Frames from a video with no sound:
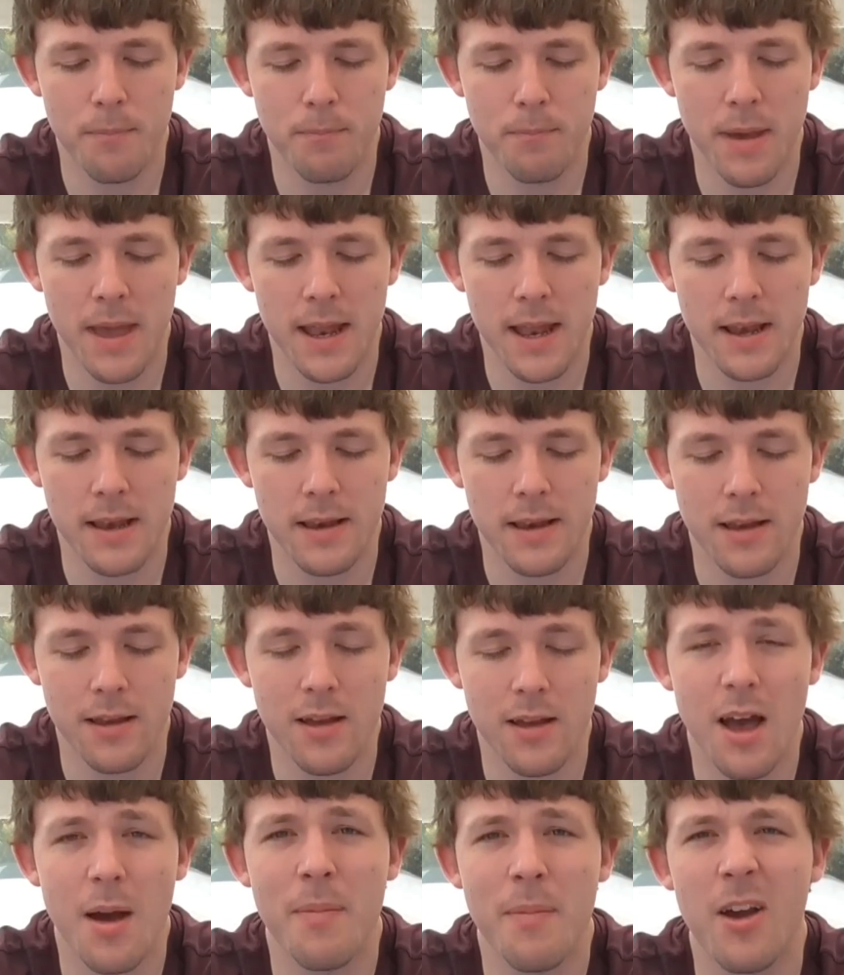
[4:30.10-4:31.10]
been
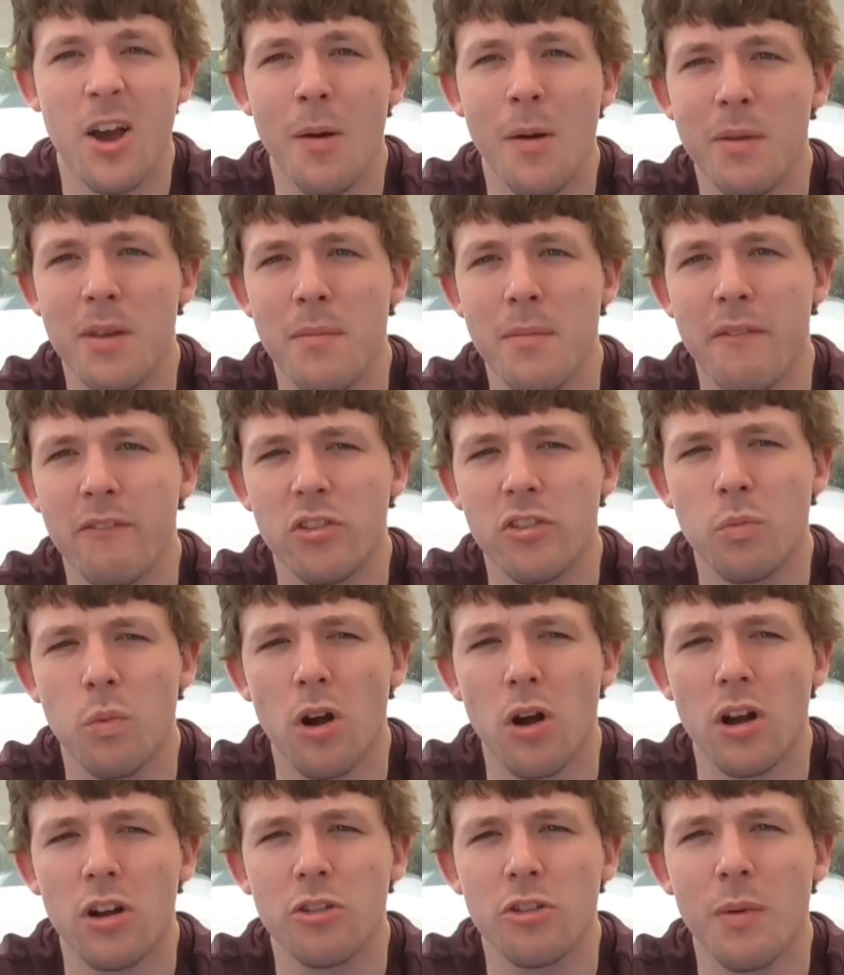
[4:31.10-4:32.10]
a couple of months'
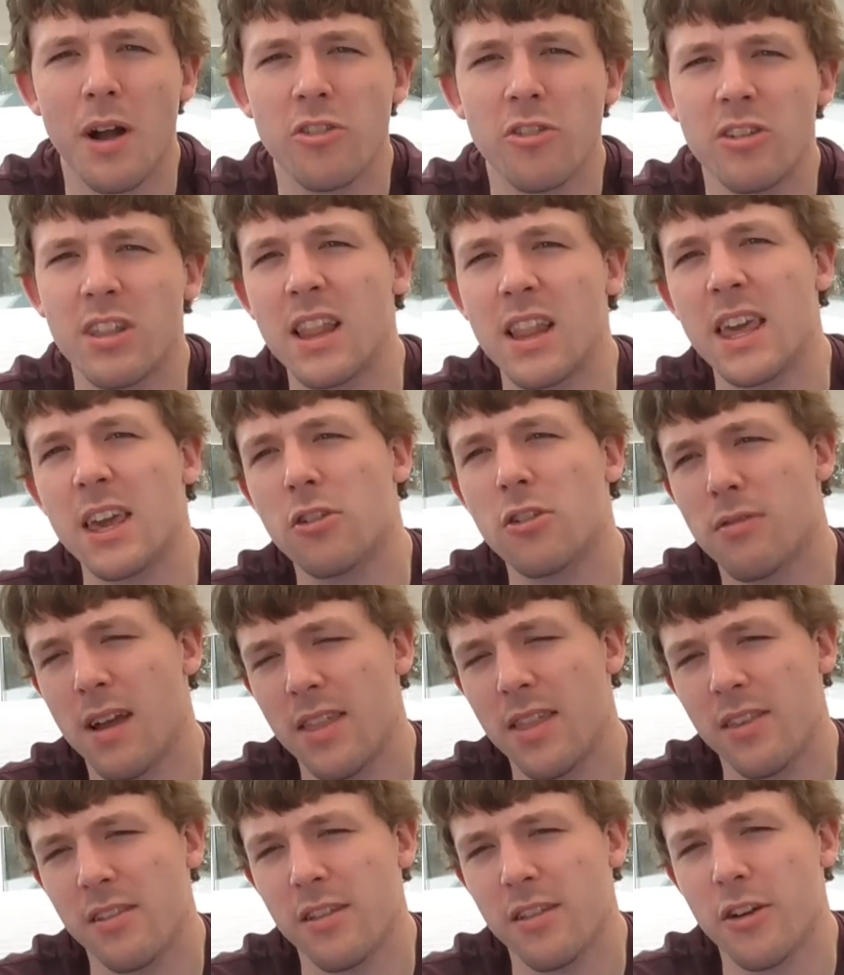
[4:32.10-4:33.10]
work to actually
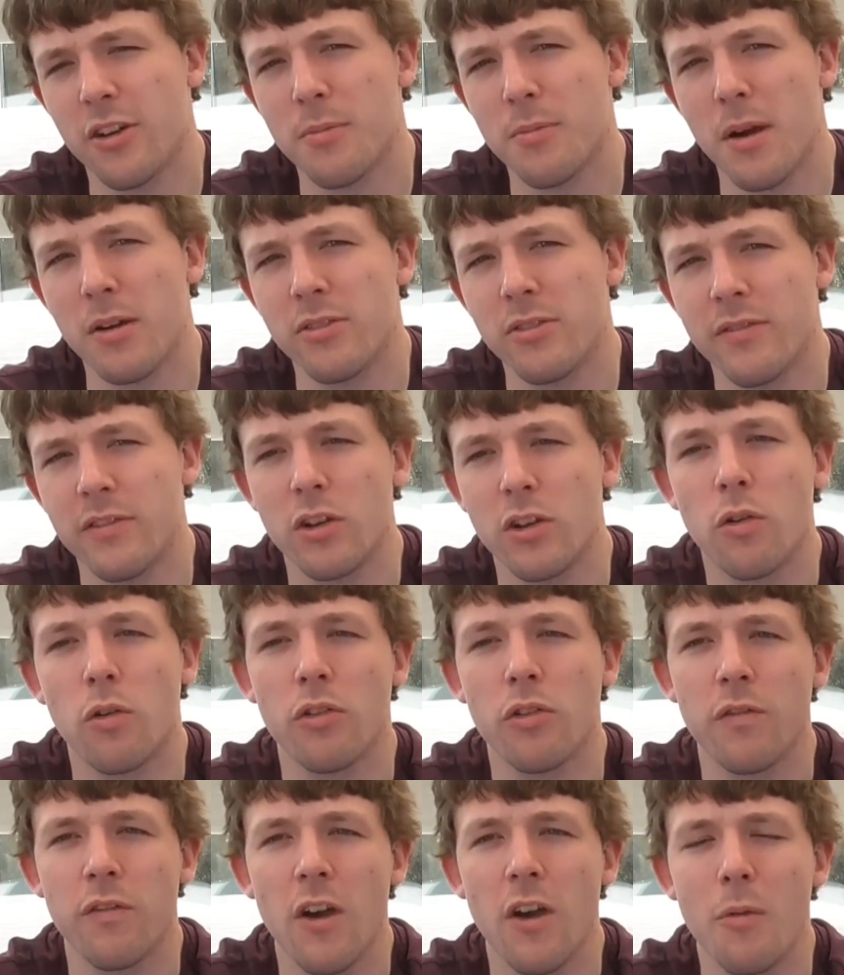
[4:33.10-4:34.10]
create this locomotive and of
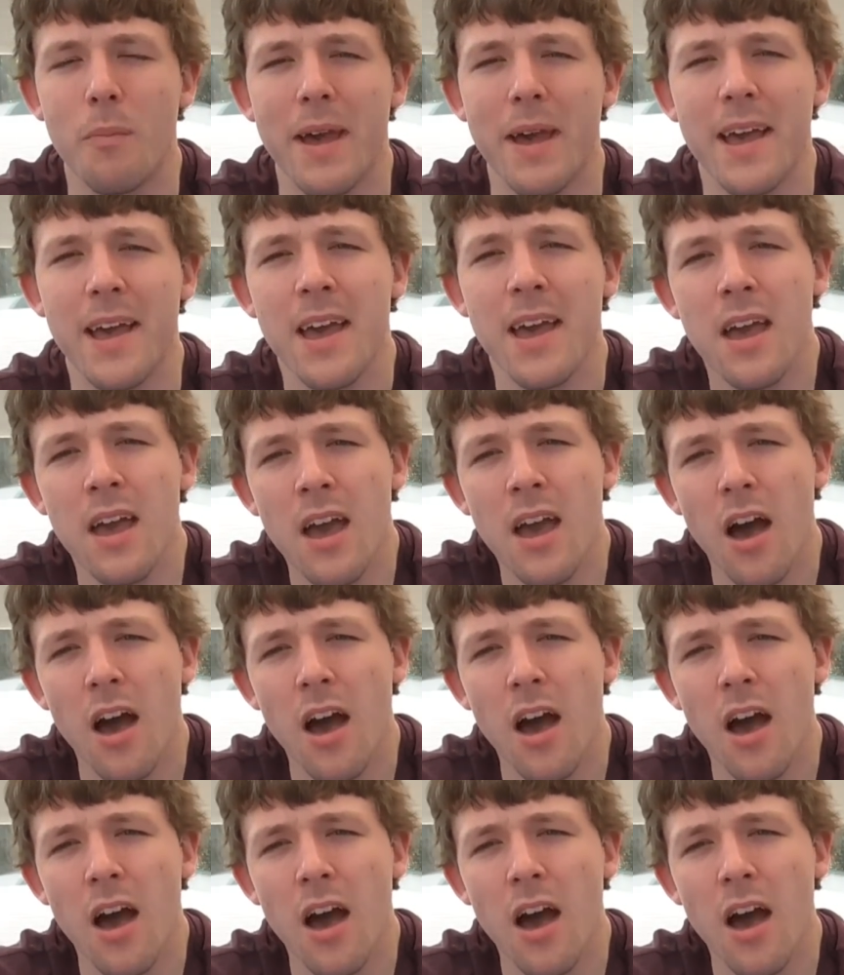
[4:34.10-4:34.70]
course film it.